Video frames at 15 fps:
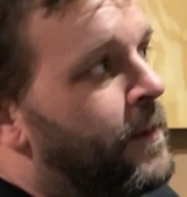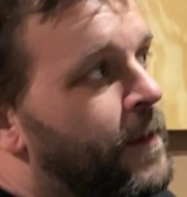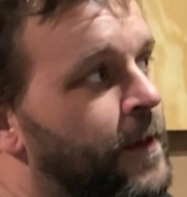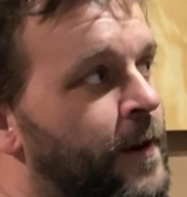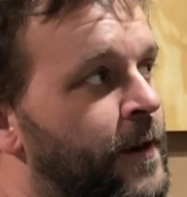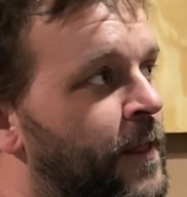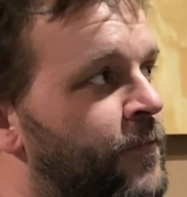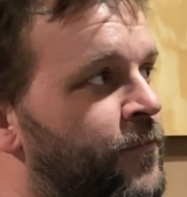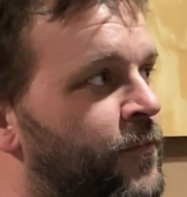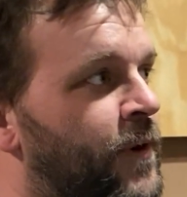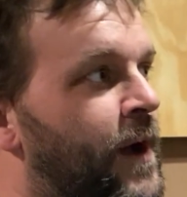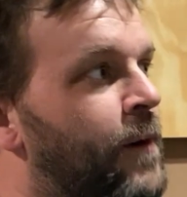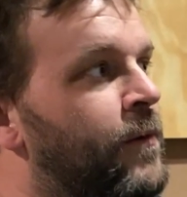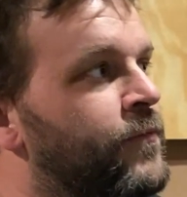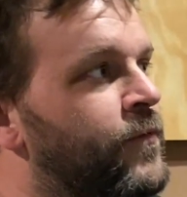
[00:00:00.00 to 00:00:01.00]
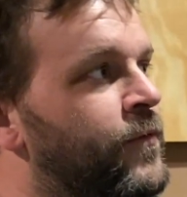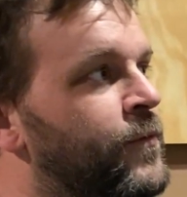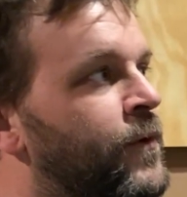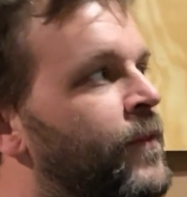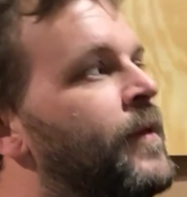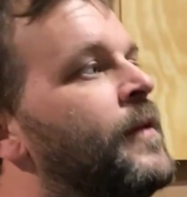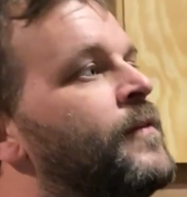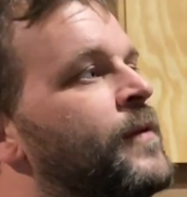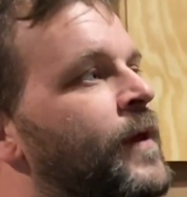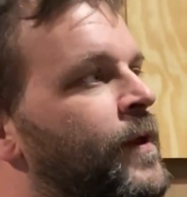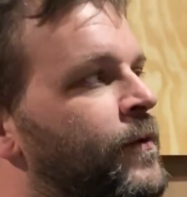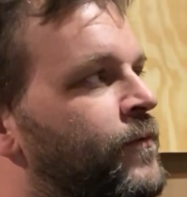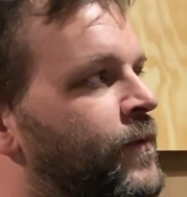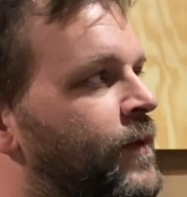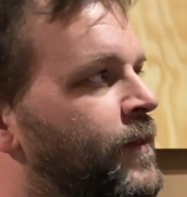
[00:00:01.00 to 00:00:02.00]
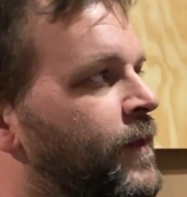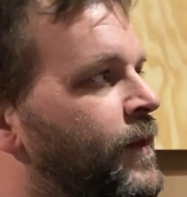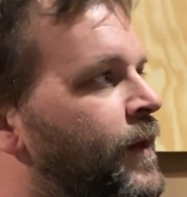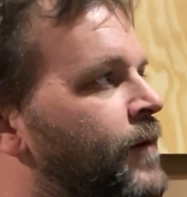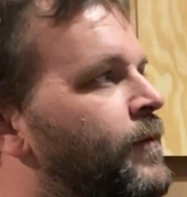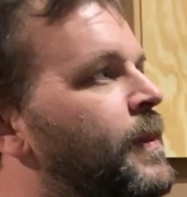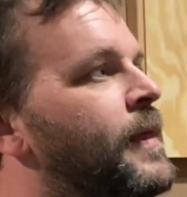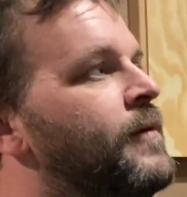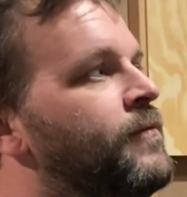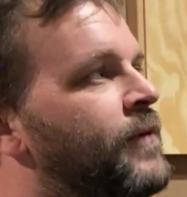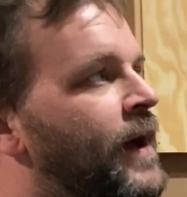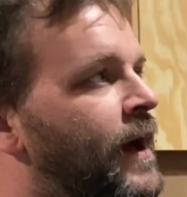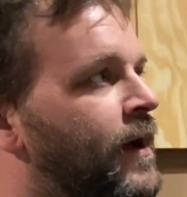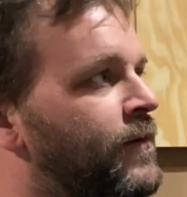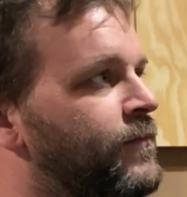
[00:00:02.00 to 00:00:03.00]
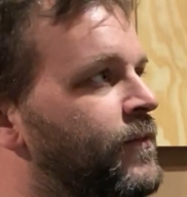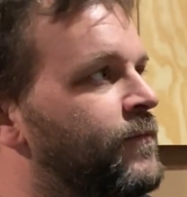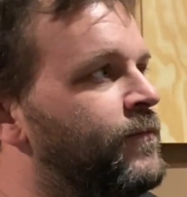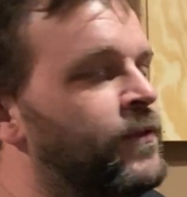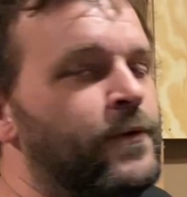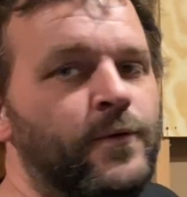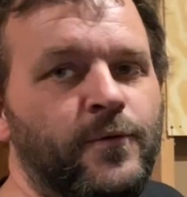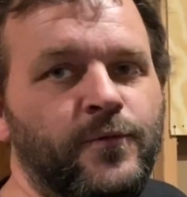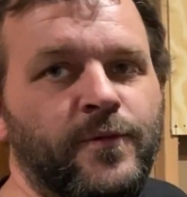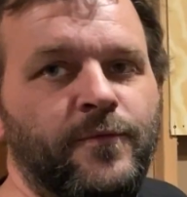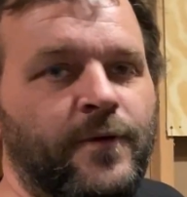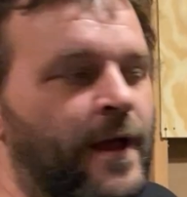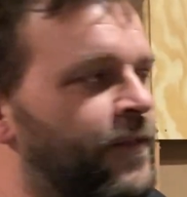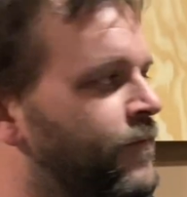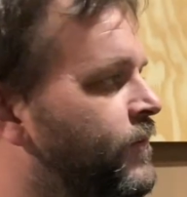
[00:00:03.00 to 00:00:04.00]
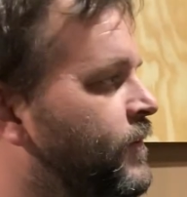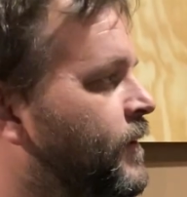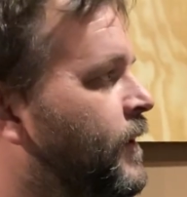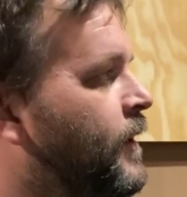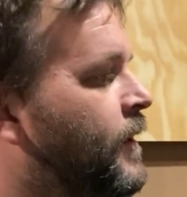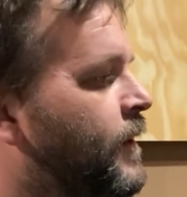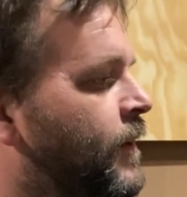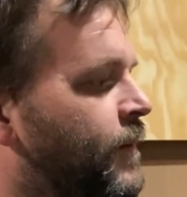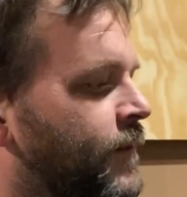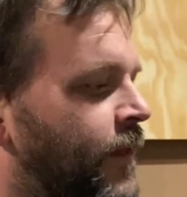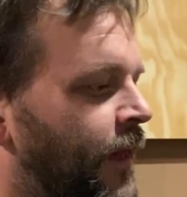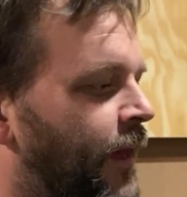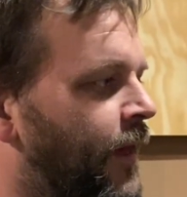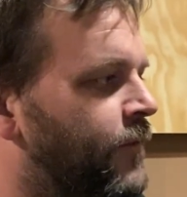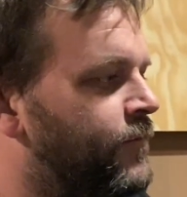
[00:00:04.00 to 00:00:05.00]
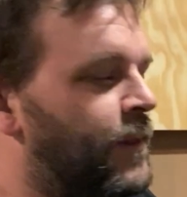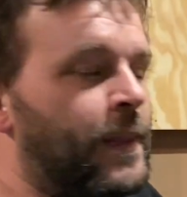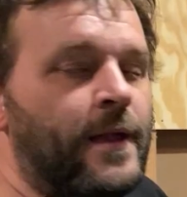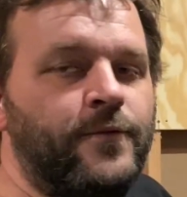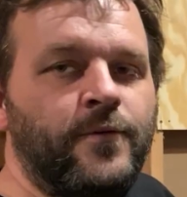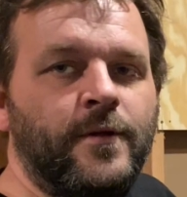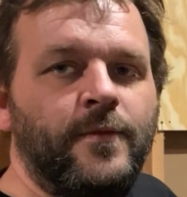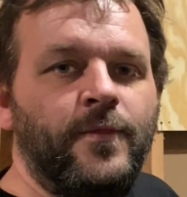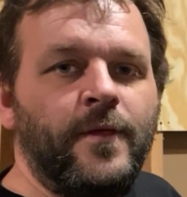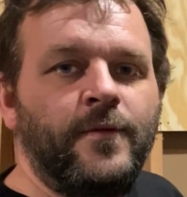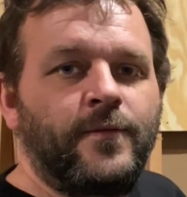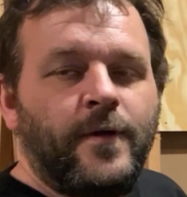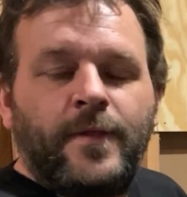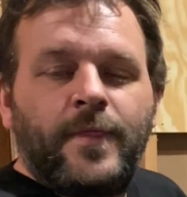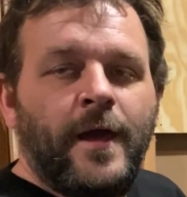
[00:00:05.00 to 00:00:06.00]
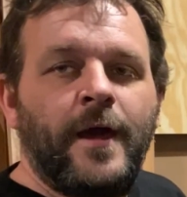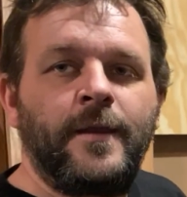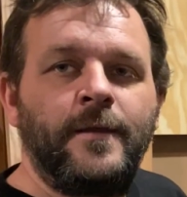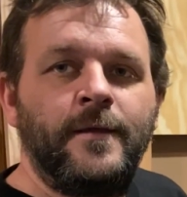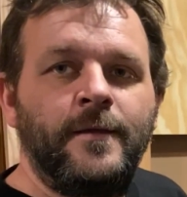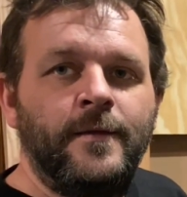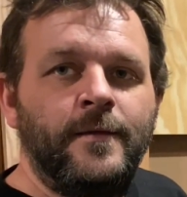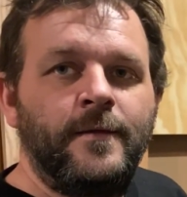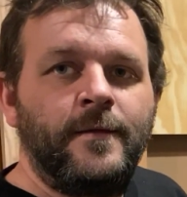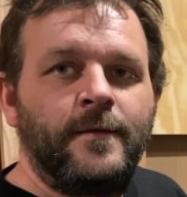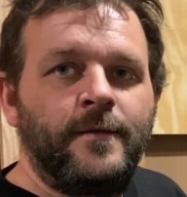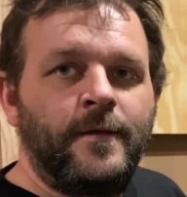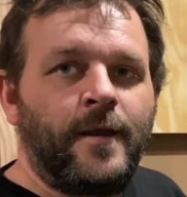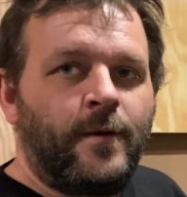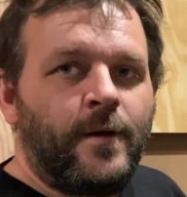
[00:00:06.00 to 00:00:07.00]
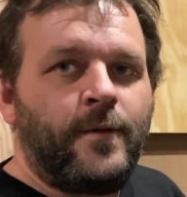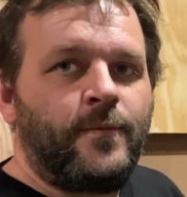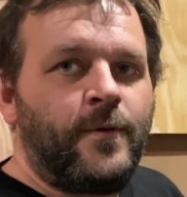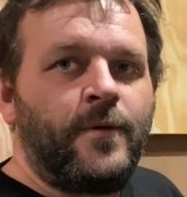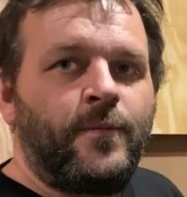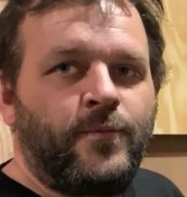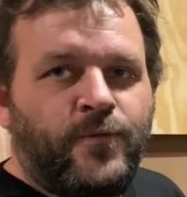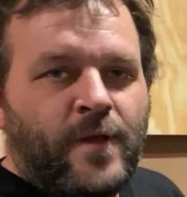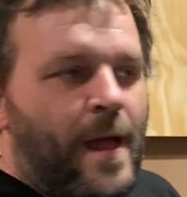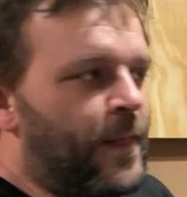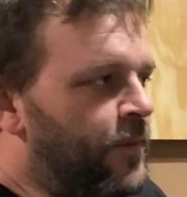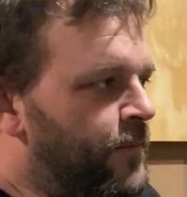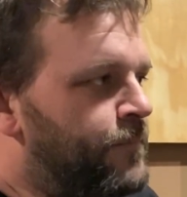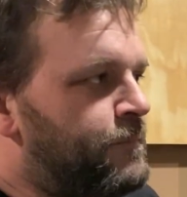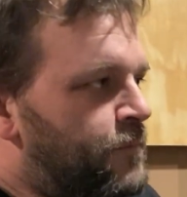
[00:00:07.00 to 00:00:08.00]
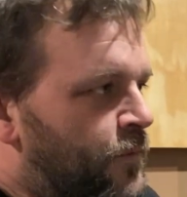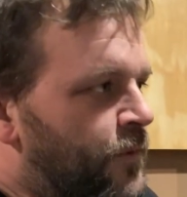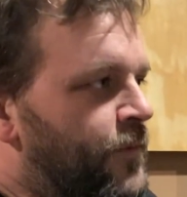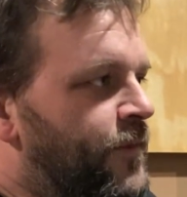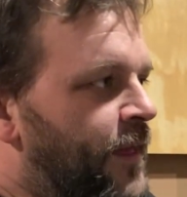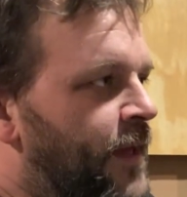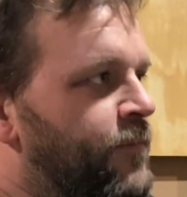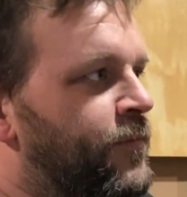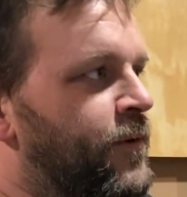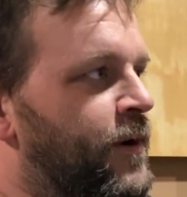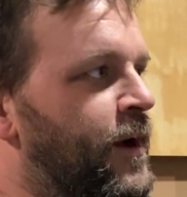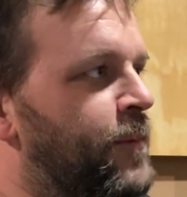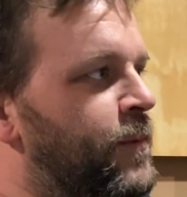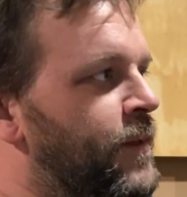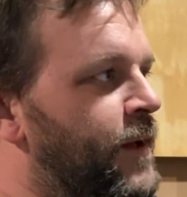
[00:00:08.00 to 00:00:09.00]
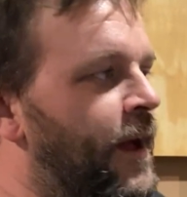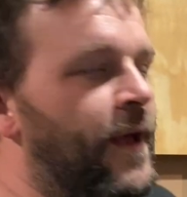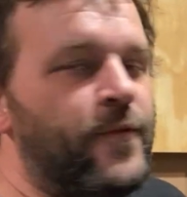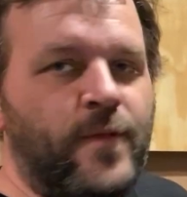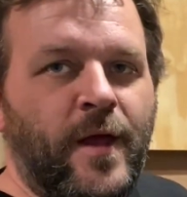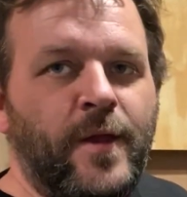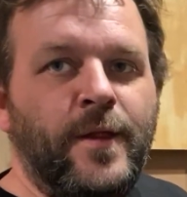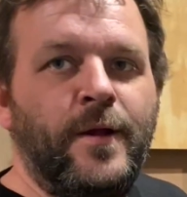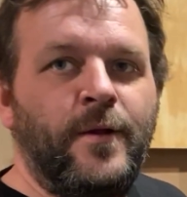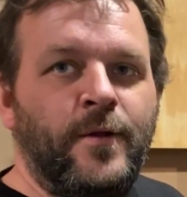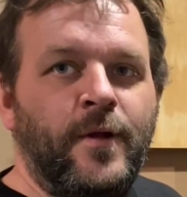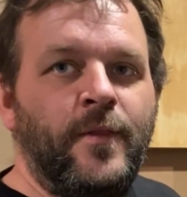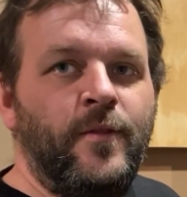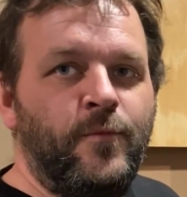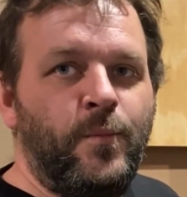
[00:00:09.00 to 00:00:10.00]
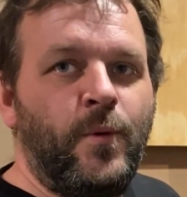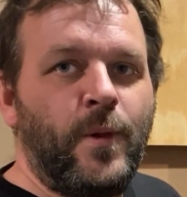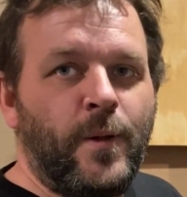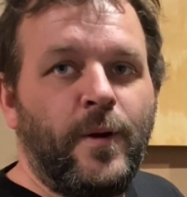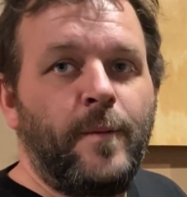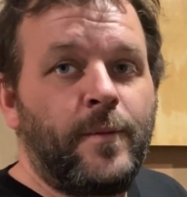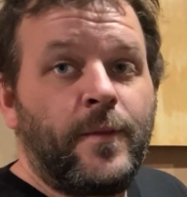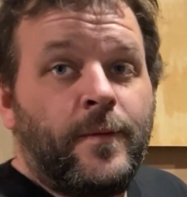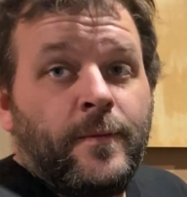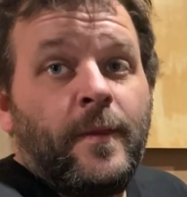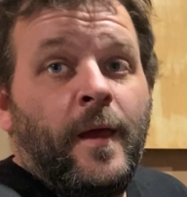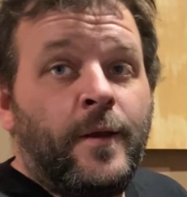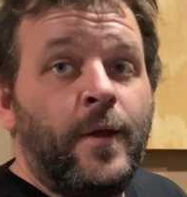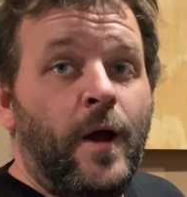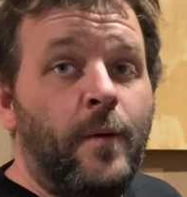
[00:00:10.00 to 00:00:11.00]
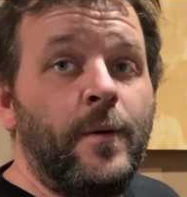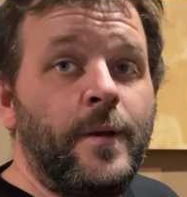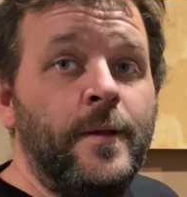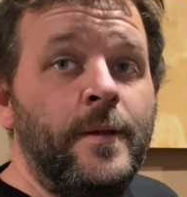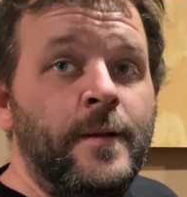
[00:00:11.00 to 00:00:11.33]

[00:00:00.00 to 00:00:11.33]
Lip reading: And another 4 hours to do all the incidentals like the relief valve, the flues, the vents, gas, electric, things like that. A solid, good day for a couple of guys down here, and you're getting this boiler up and going.